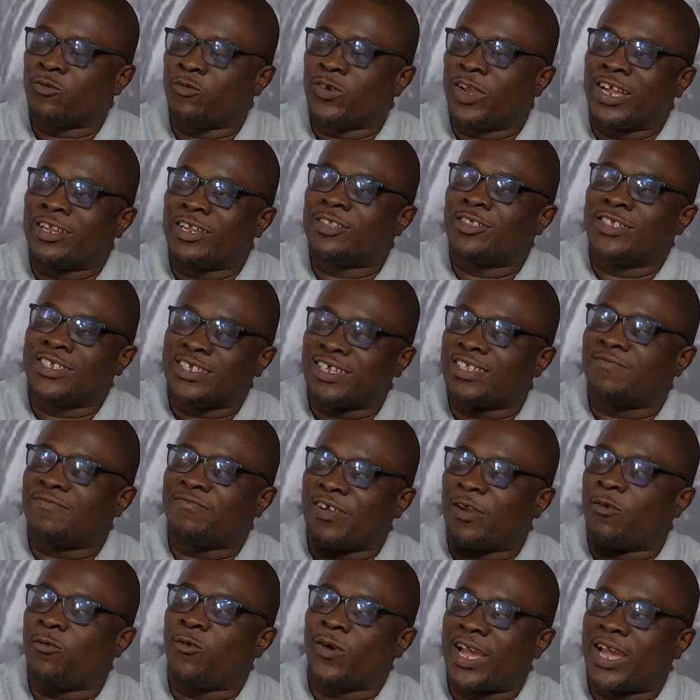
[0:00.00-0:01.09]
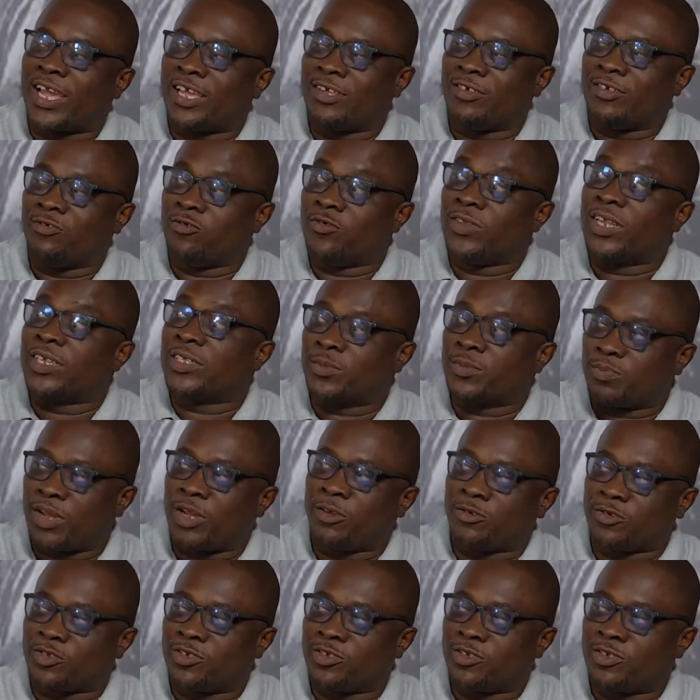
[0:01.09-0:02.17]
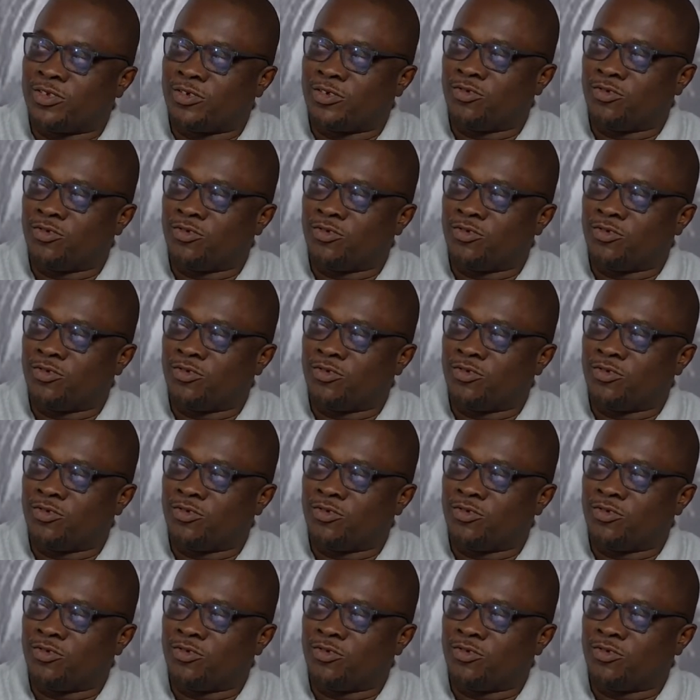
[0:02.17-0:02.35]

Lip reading: can't justify why you, the spouse,